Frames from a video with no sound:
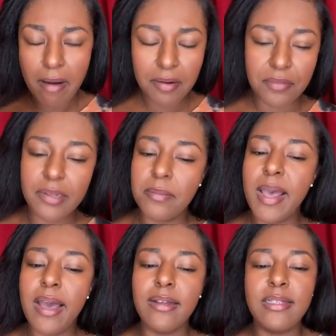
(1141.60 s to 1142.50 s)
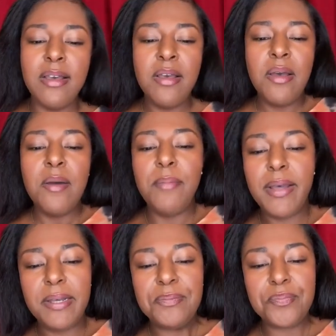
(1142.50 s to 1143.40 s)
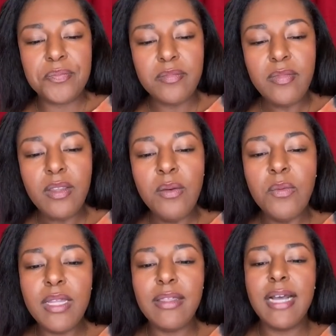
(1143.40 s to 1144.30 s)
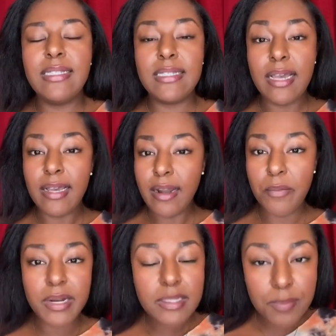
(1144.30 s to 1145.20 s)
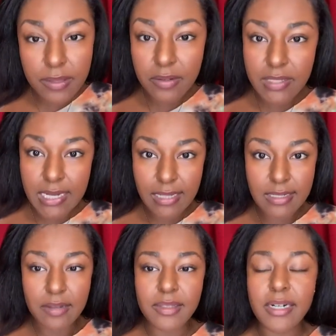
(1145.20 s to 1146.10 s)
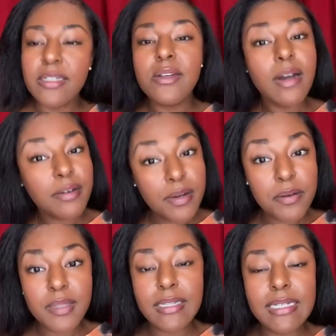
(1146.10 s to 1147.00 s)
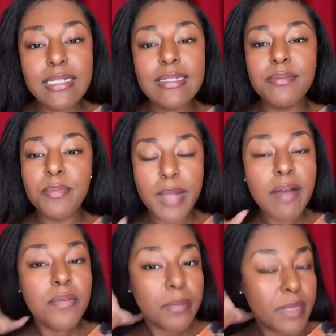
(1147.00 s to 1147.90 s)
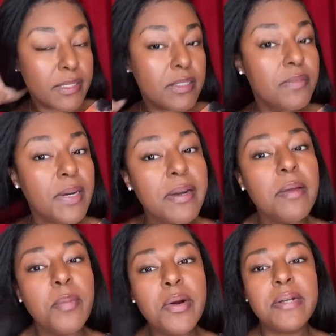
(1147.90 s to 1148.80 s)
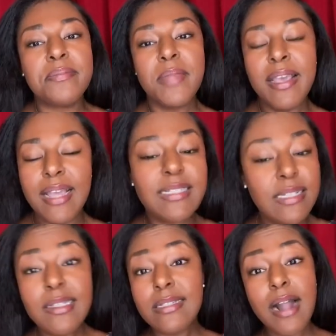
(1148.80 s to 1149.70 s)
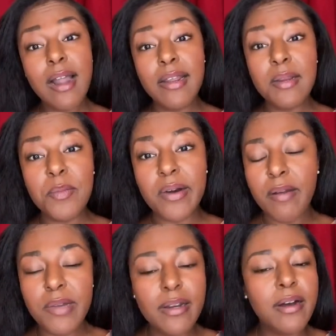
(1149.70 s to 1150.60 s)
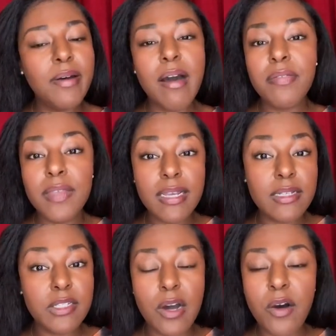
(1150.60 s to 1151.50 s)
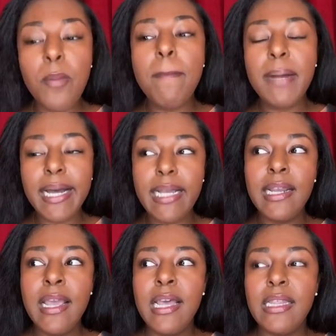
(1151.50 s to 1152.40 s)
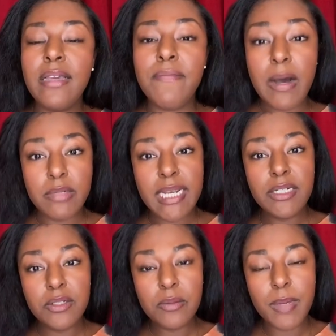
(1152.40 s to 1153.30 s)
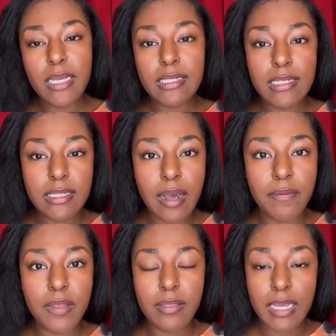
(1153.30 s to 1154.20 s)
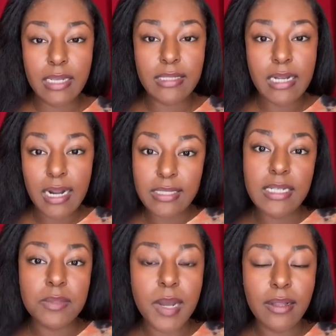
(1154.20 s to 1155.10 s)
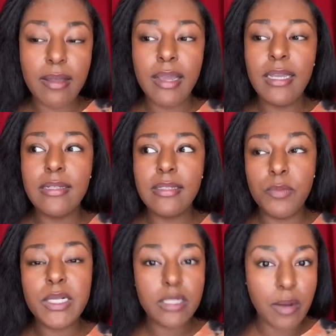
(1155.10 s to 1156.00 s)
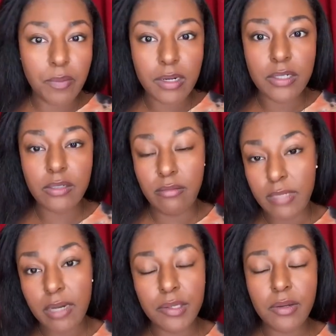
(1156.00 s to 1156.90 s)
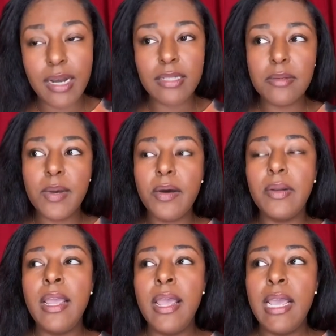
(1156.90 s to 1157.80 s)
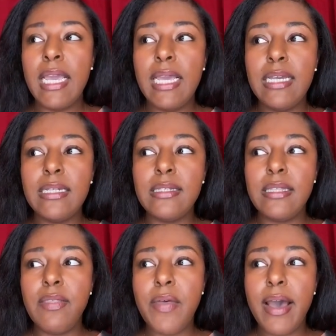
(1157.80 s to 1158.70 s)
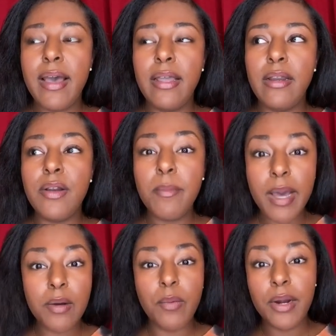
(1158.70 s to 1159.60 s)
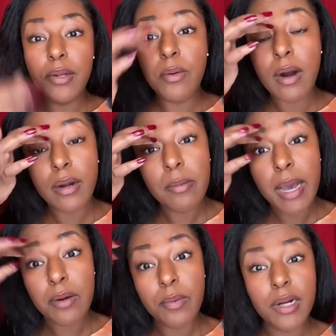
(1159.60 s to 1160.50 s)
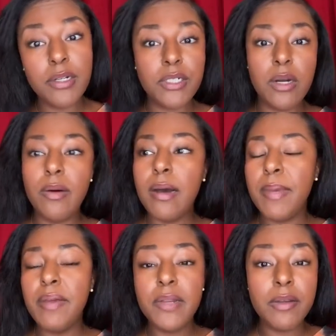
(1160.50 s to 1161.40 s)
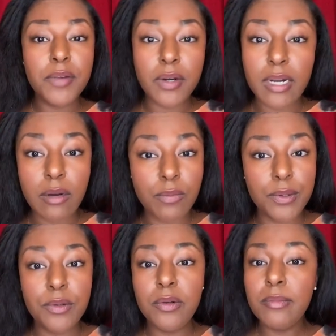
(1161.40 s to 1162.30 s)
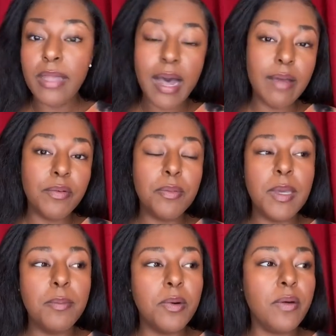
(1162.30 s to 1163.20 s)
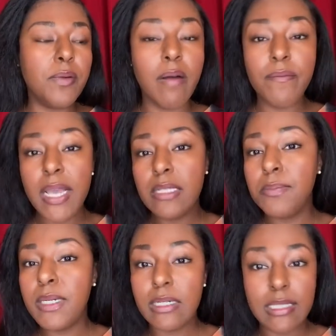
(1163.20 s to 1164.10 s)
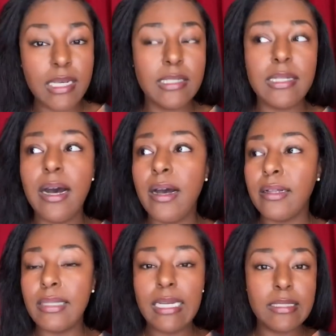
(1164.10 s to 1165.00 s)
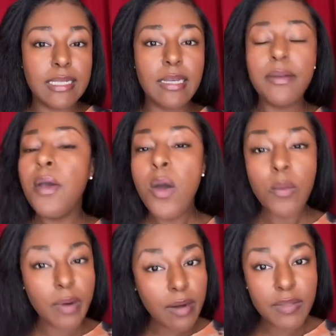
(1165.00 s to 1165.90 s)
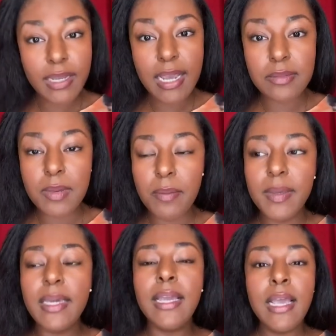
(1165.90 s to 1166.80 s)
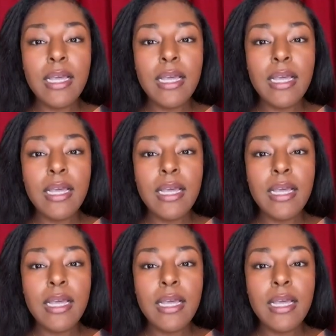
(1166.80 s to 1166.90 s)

algorithm hacks. But with that said, I want to put those stats out there so y'all know that this platform is still very important until it's not anymore. And we know how things go, but the foundational pieces of the things that I teach my clients, which I want to tell you guys about, is that no matter where you are, no matter where you show up, even if you're in a room live with people, if you're on Facebook, TikTok, LinkedIn, wherever the case may be,